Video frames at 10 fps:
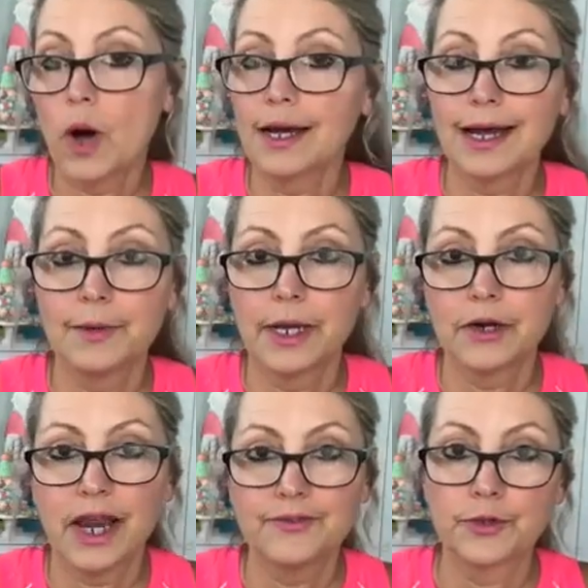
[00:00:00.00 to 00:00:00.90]
then I walk out of
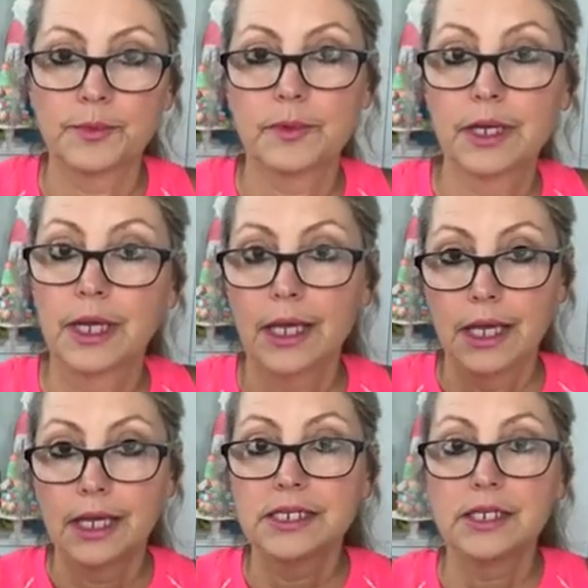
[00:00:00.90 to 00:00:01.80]
my craft room
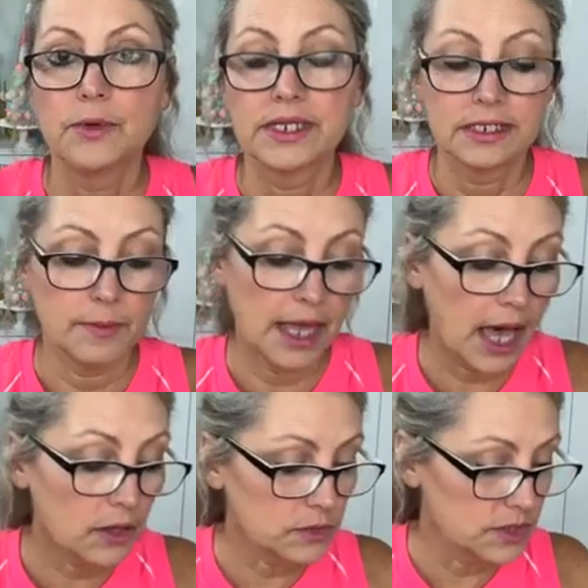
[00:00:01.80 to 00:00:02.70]
into the rest of my
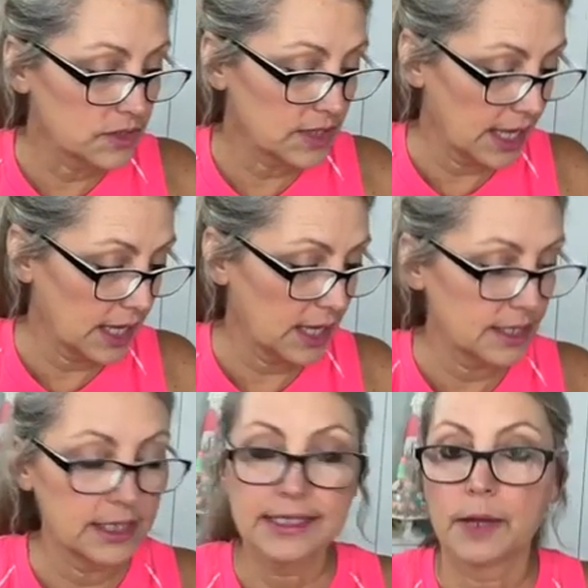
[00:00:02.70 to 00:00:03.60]
house
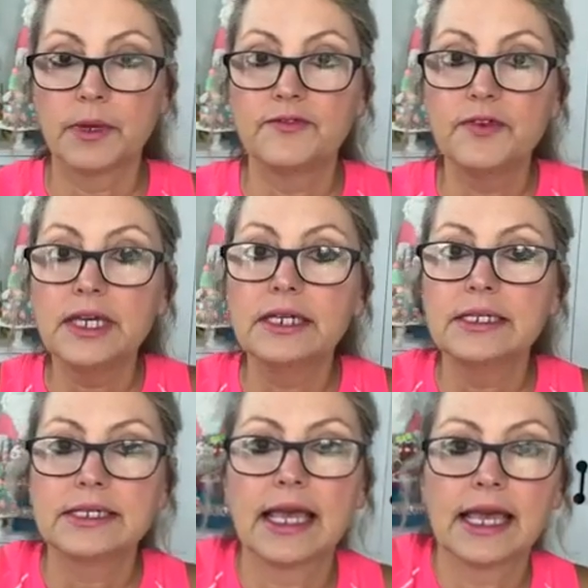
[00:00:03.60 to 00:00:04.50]
and it's on my feet